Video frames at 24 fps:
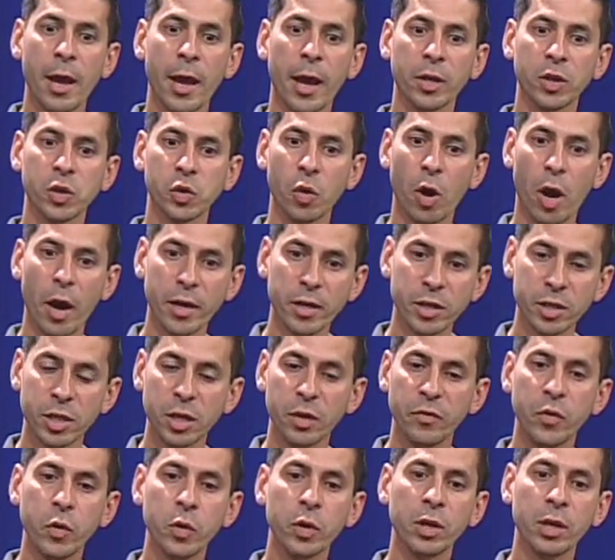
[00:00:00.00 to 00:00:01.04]
and try to see
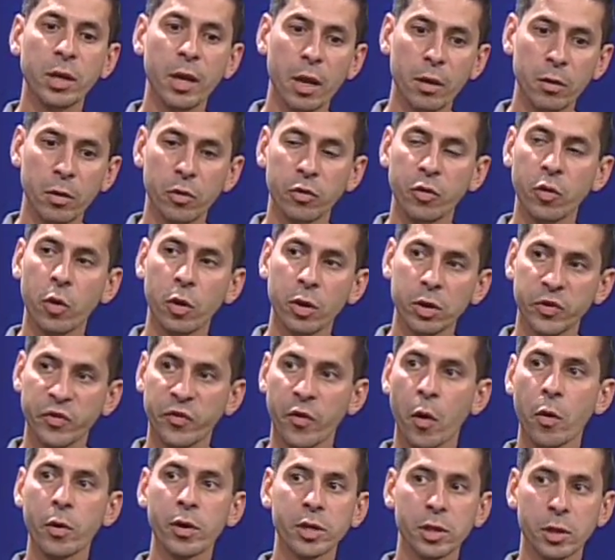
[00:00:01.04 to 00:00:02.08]
if you can get your dog's
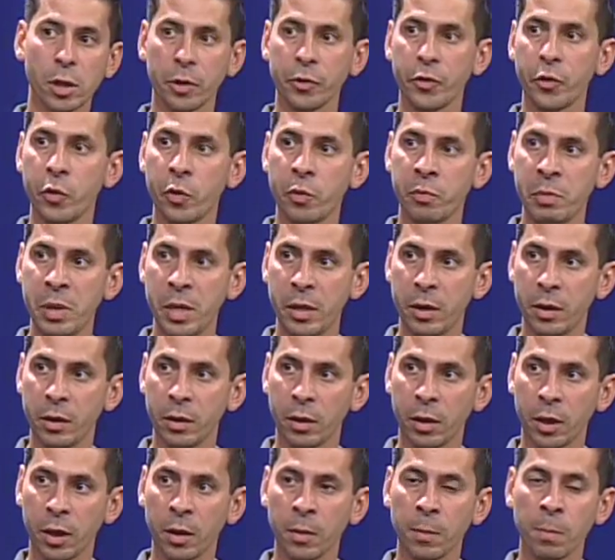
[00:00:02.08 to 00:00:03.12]
focus on you
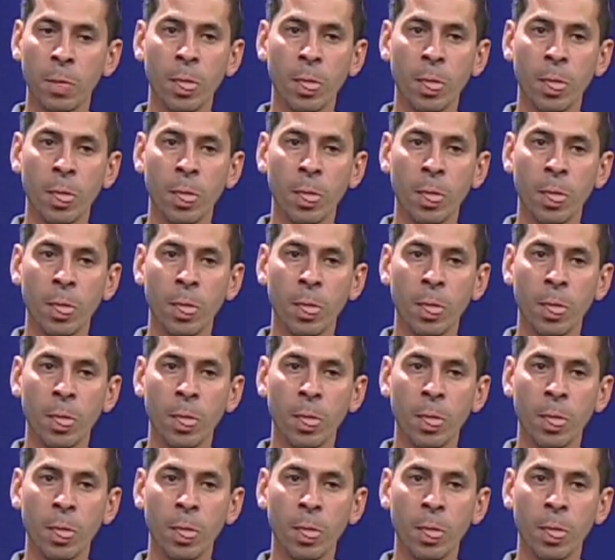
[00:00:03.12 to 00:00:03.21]
immediately.